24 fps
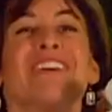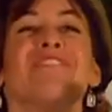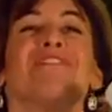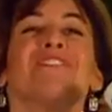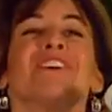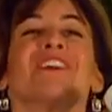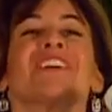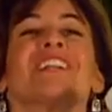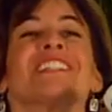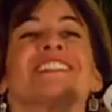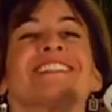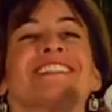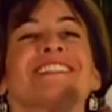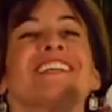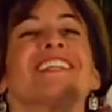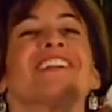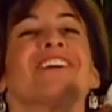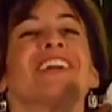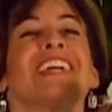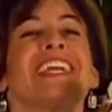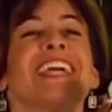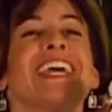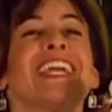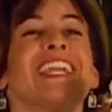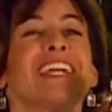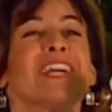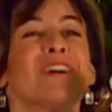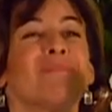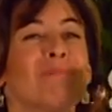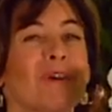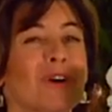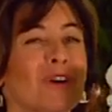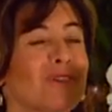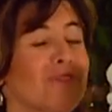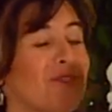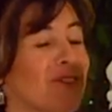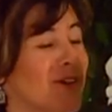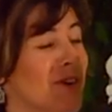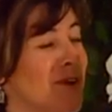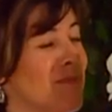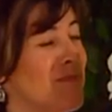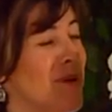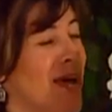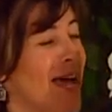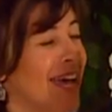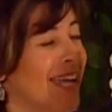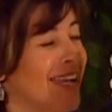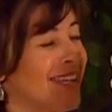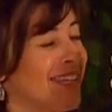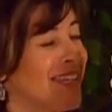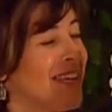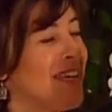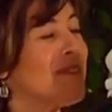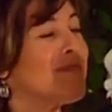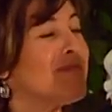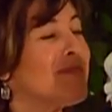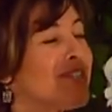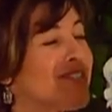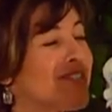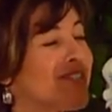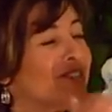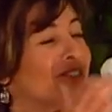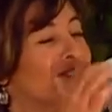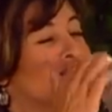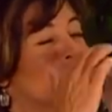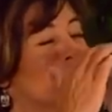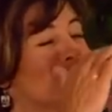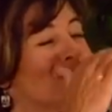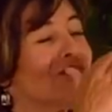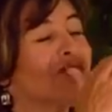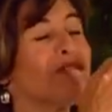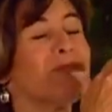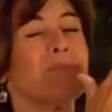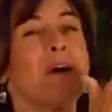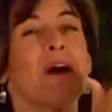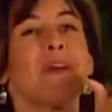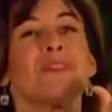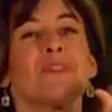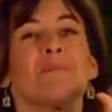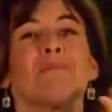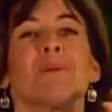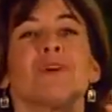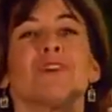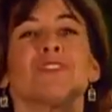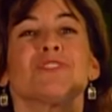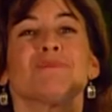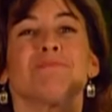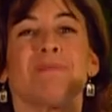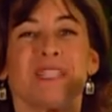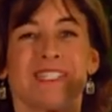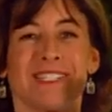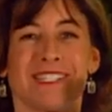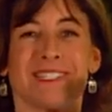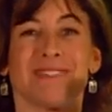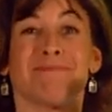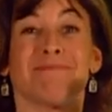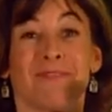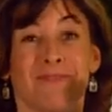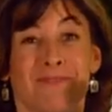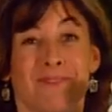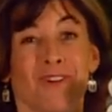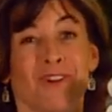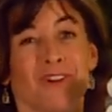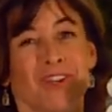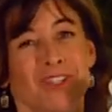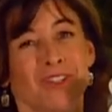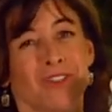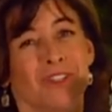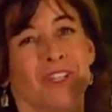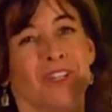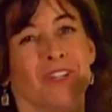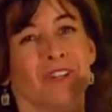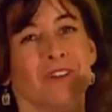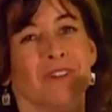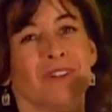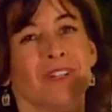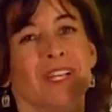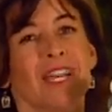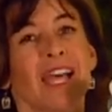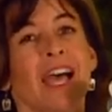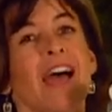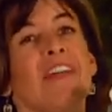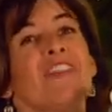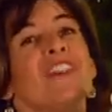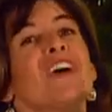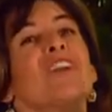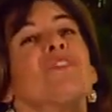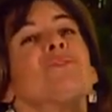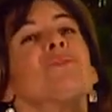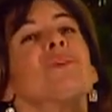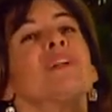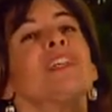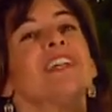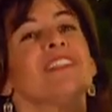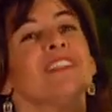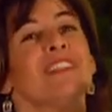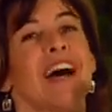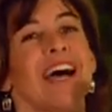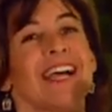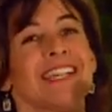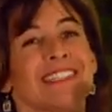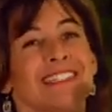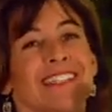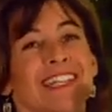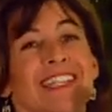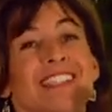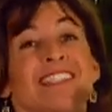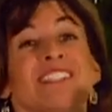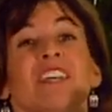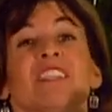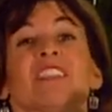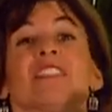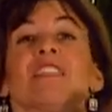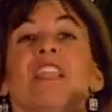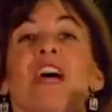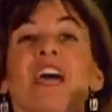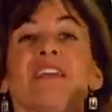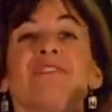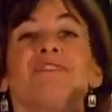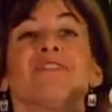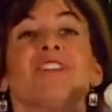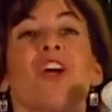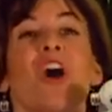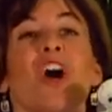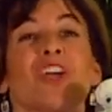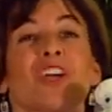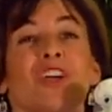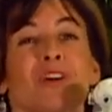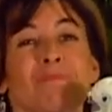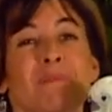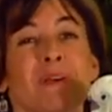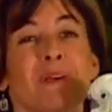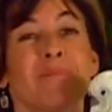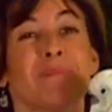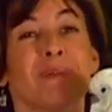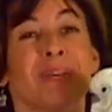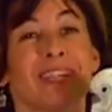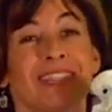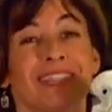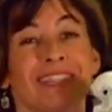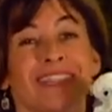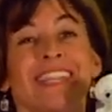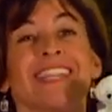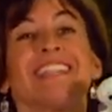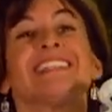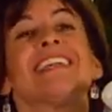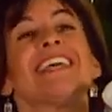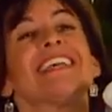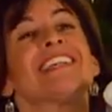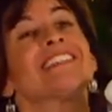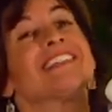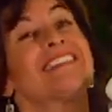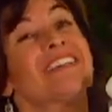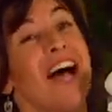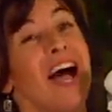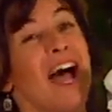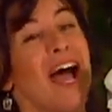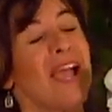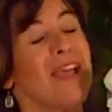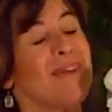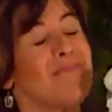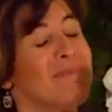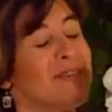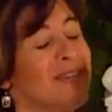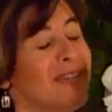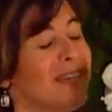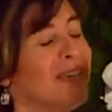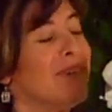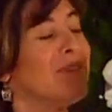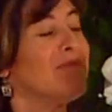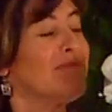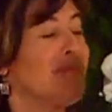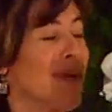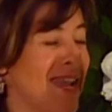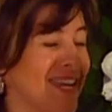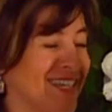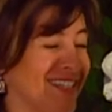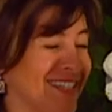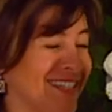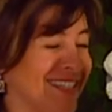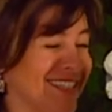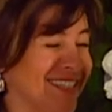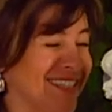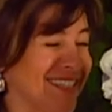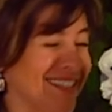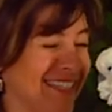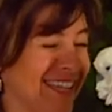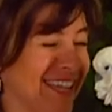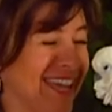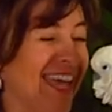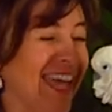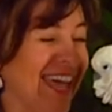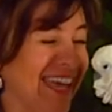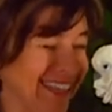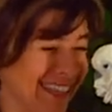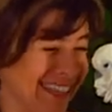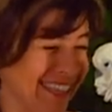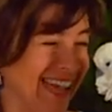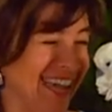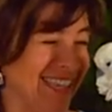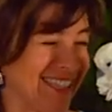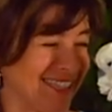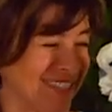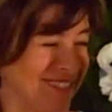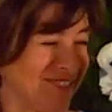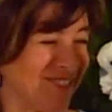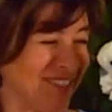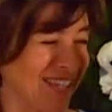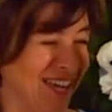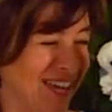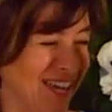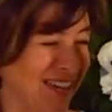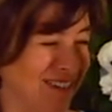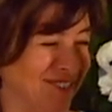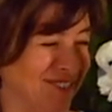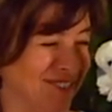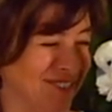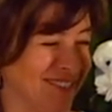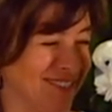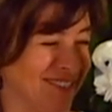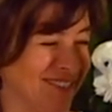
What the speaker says: If you're considering getting a bird for a pet, be sure to learn about the bird species before you do, and then realize that it's a lifelong commitment that takes time, patience, and lots of love.